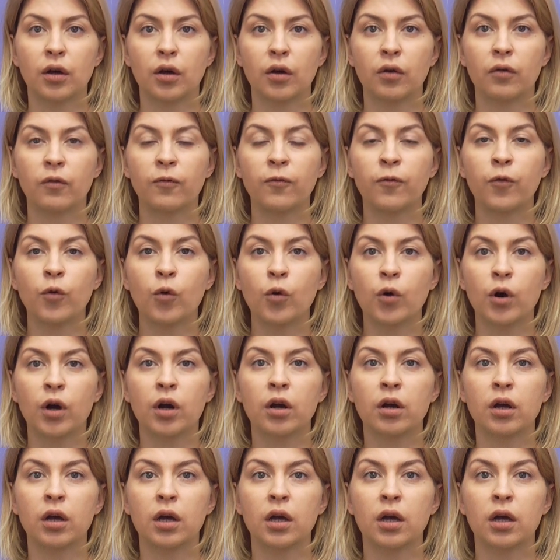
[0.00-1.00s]

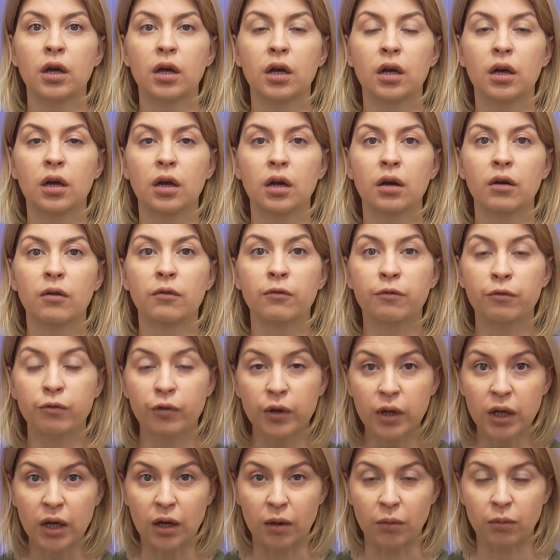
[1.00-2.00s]
for
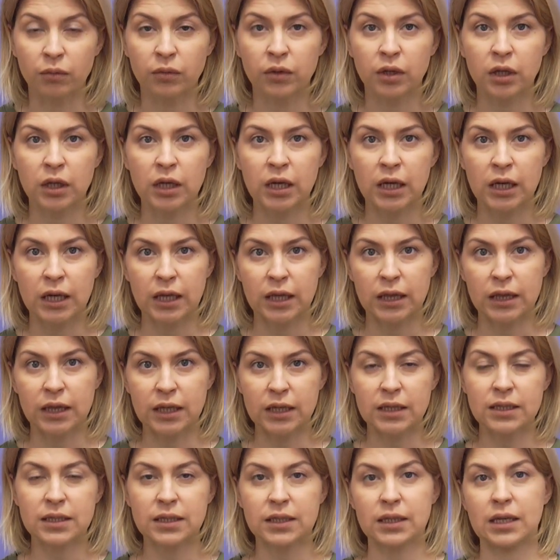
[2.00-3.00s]
freedom.
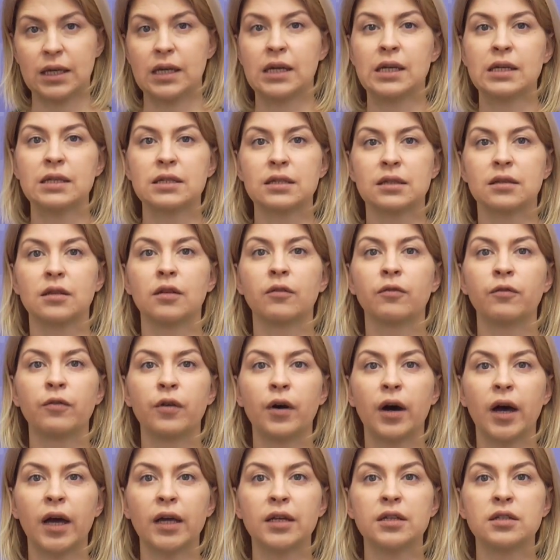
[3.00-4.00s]
This is the
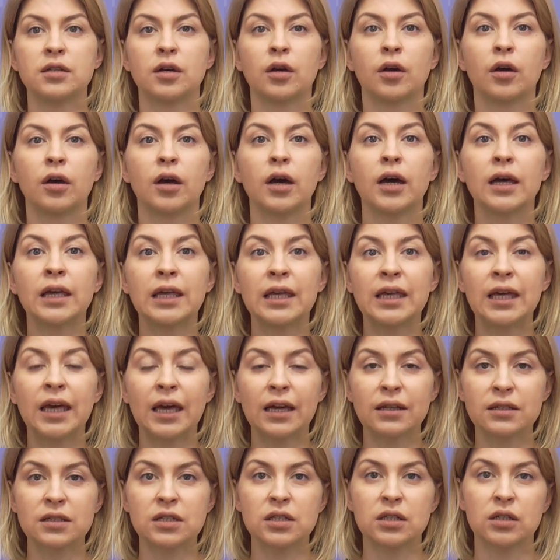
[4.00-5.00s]
fight
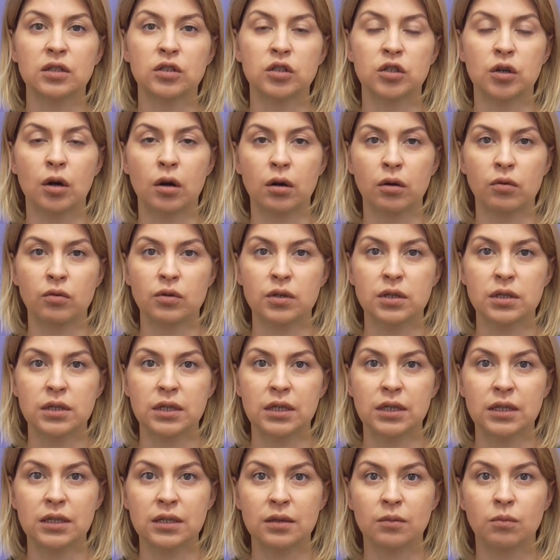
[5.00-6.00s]
against
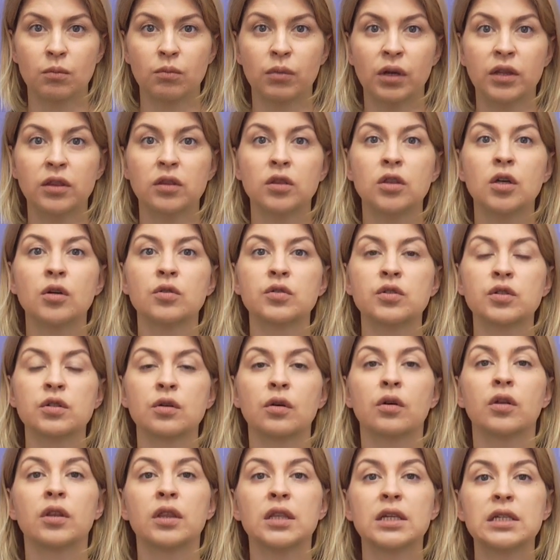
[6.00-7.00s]
autocracies, but
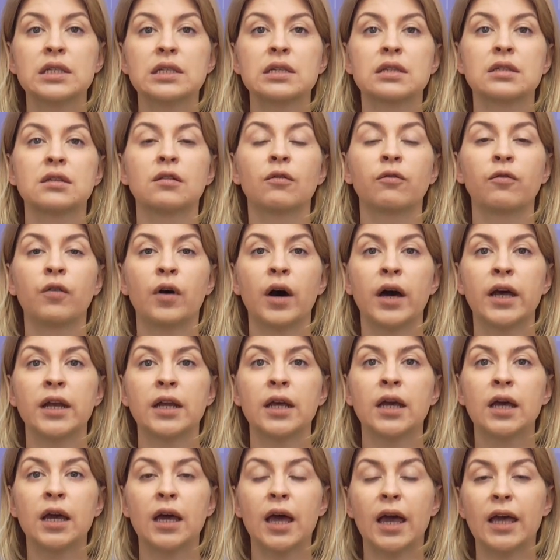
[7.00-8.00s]
also this is the fight
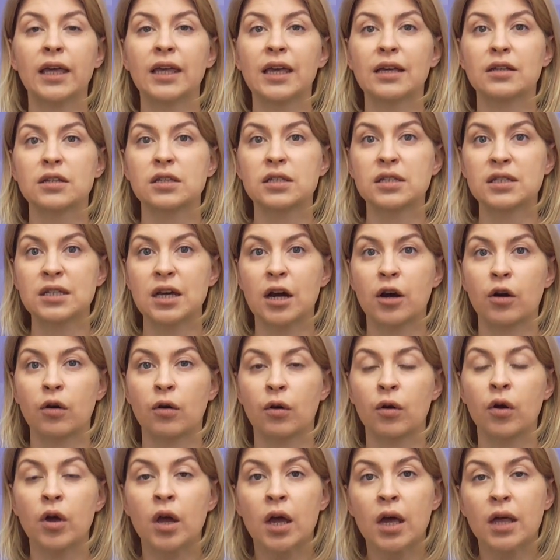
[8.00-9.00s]
against
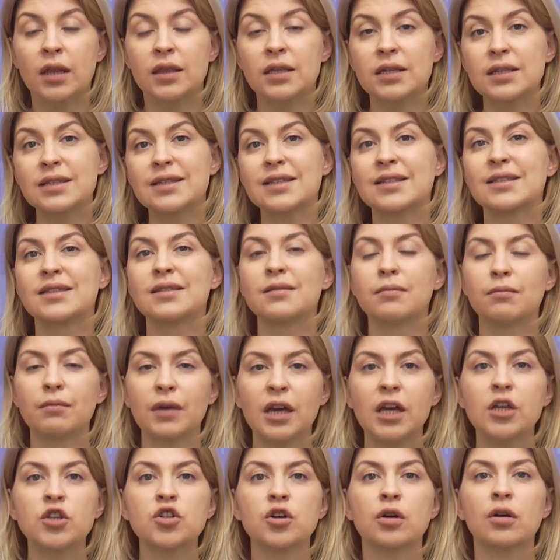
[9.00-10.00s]
terror. This is the
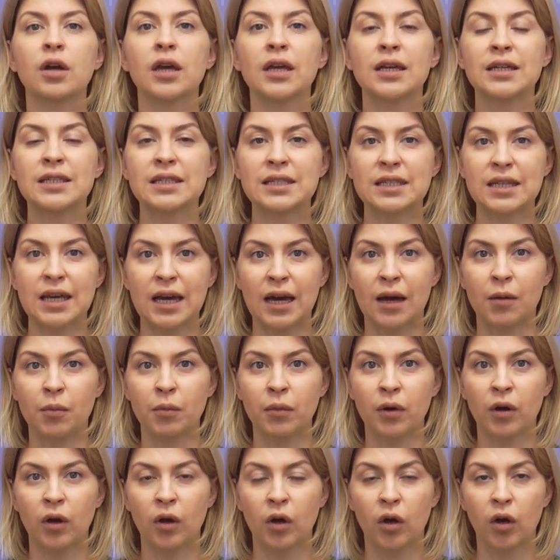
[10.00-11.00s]
major exam
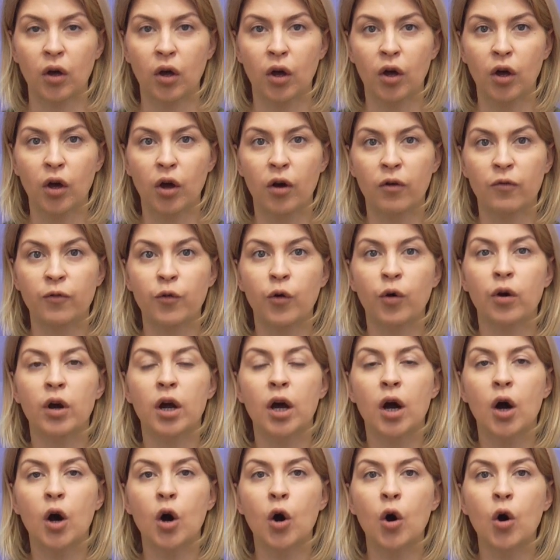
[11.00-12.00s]

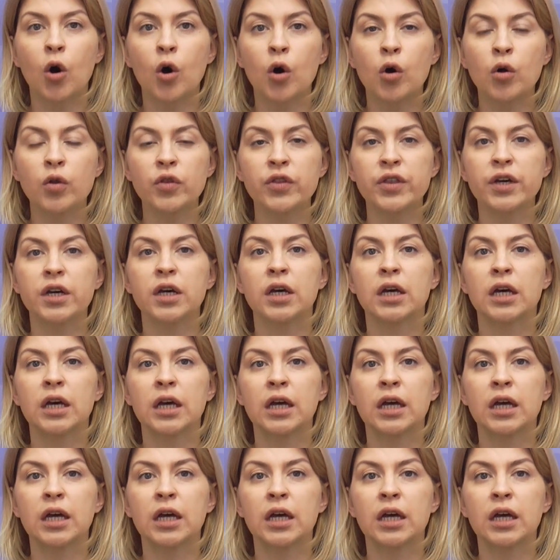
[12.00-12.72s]
for all the